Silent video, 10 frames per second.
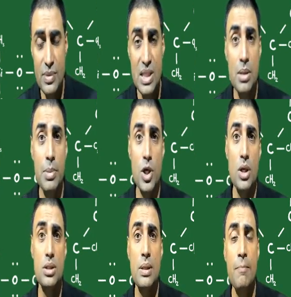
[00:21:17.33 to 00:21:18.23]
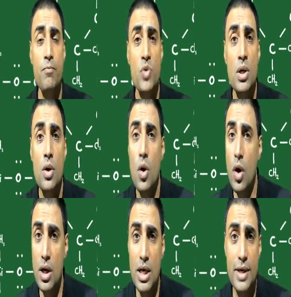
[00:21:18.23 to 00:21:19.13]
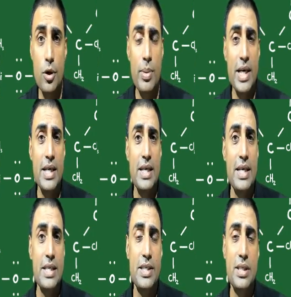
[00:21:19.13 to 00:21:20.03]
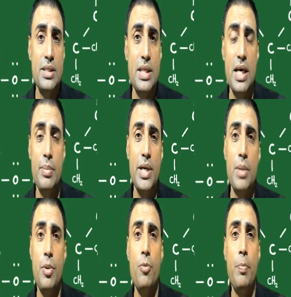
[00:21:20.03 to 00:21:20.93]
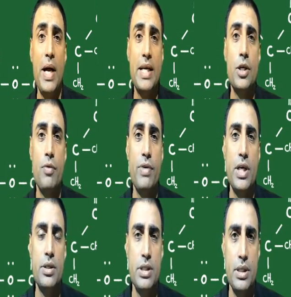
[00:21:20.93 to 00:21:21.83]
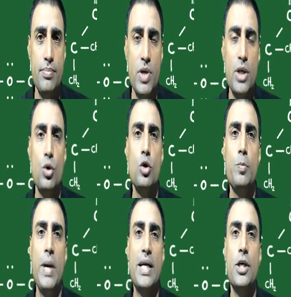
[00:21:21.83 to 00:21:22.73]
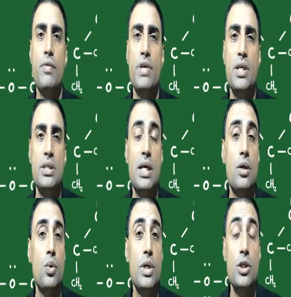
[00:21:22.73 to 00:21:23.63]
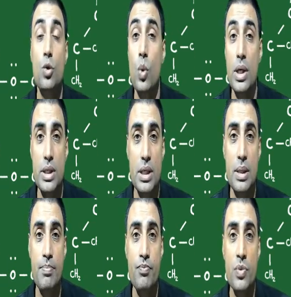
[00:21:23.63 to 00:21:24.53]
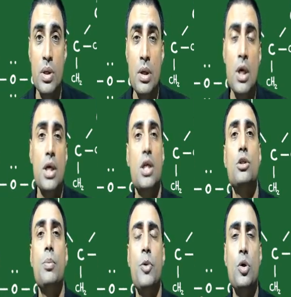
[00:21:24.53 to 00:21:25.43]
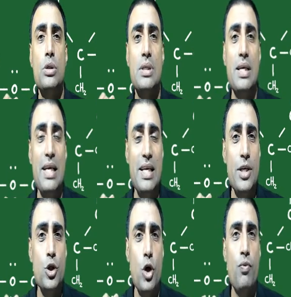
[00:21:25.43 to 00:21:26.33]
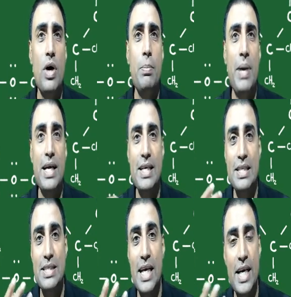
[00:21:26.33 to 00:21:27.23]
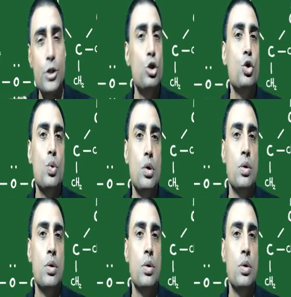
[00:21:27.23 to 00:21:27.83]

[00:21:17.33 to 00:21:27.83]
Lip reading: Because all electromagnetic radiation, they are made up of packet of energy, and those packet of energy are known as quanta. Now suppose energy of one packet is x joule.